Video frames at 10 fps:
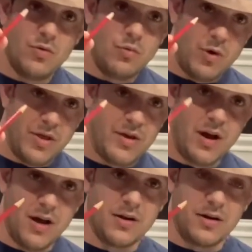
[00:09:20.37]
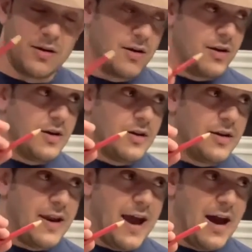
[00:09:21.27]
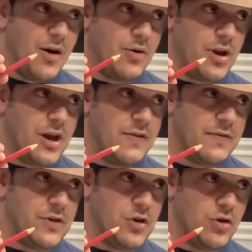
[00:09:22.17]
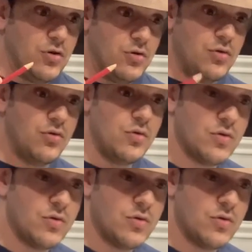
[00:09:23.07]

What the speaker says: with color. Now, if you